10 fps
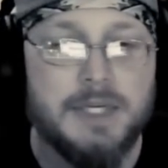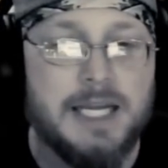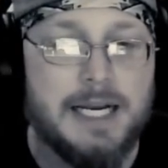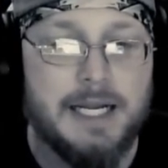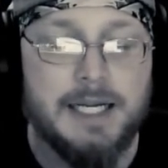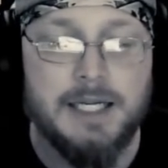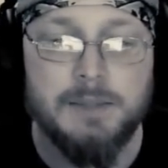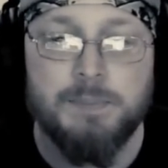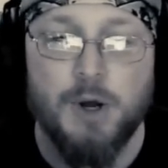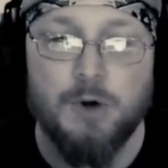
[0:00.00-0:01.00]
getting
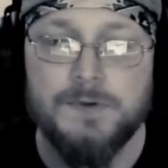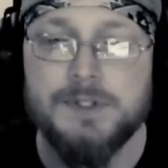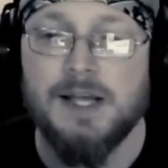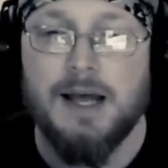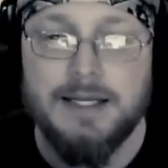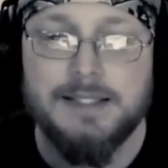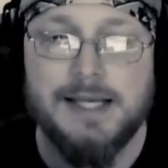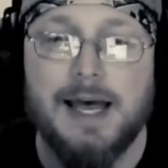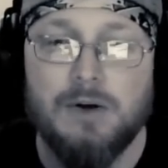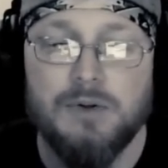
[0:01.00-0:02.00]
both sides
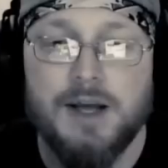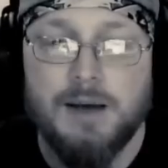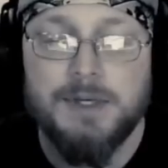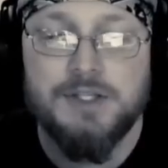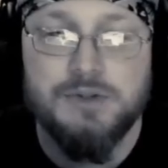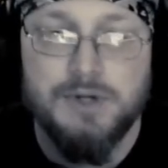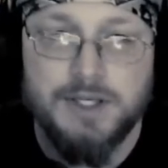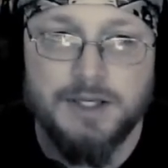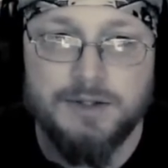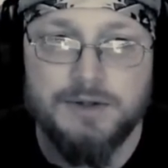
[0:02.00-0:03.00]
out, coming to a
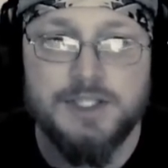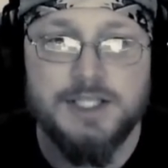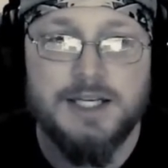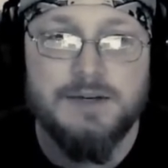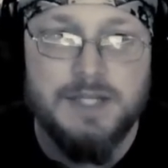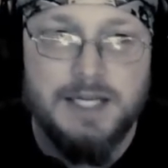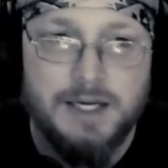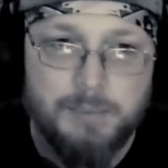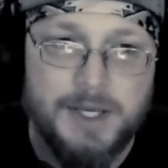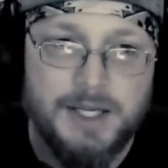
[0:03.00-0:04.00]
conclusion, giving an
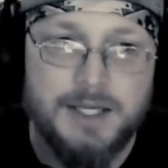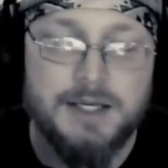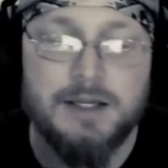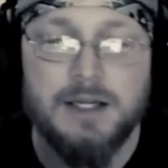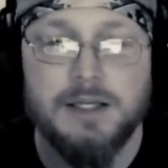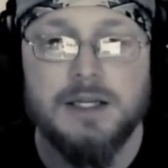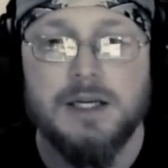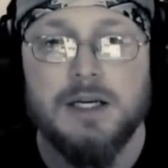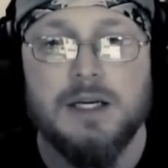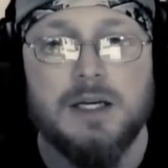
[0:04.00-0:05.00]
opinion, and
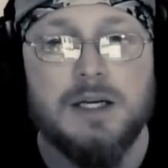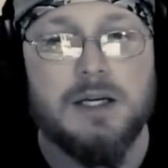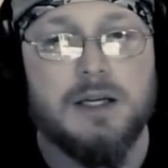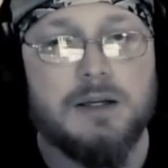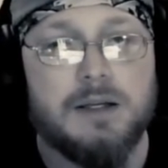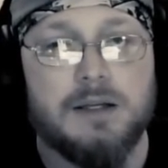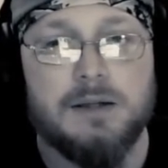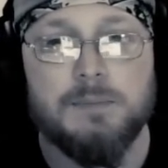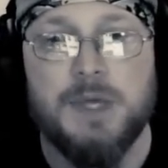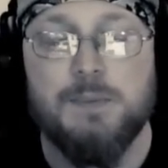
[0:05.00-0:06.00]

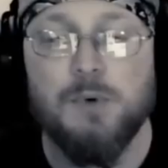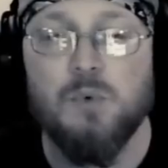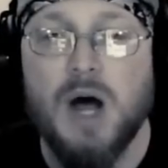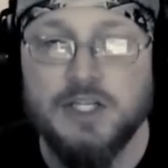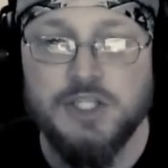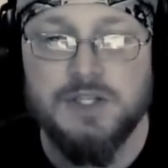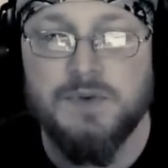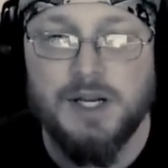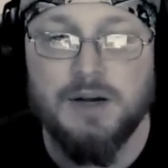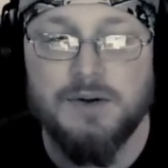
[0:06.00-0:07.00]
people watch the
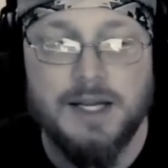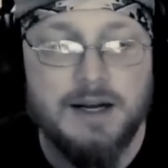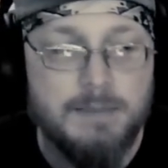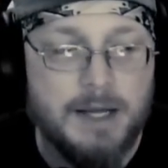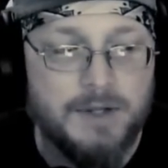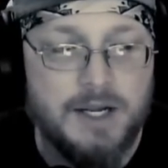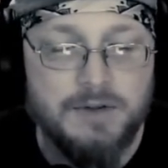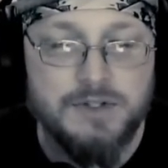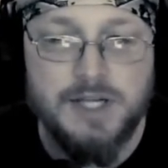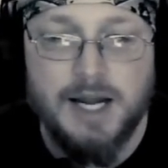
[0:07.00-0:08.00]
video and they come out the
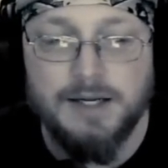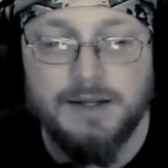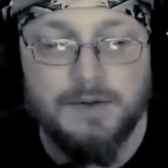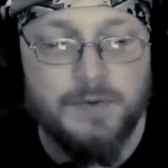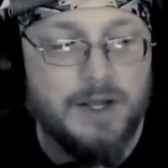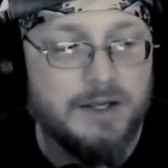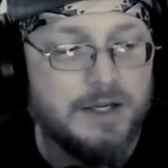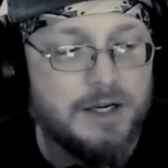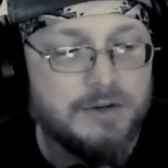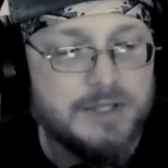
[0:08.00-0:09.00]
other side and they think,
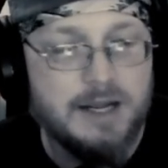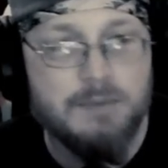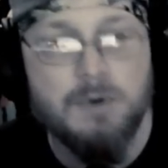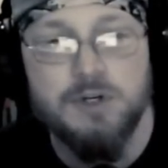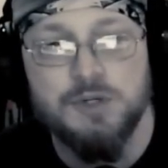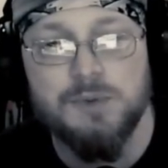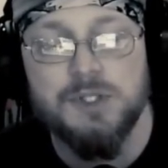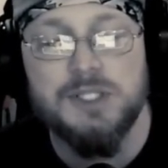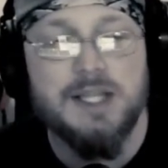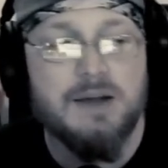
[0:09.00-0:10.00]
damn, I wish I would
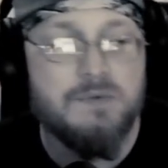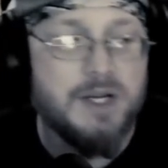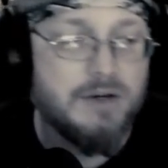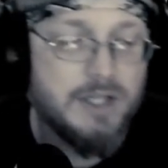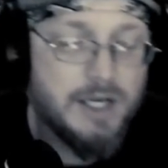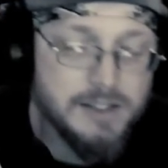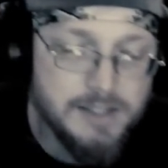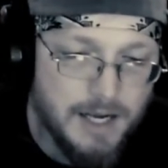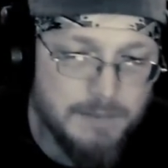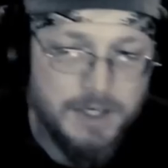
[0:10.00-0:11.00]
have seen that video a long
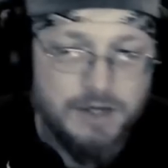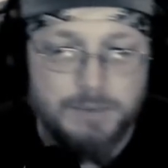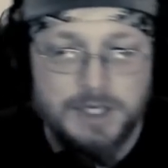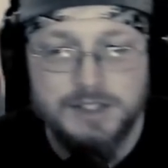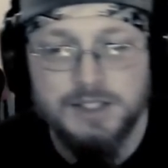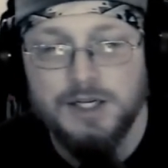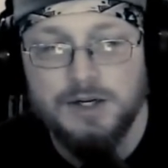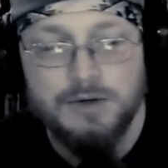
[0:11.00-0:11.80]
time ago, because,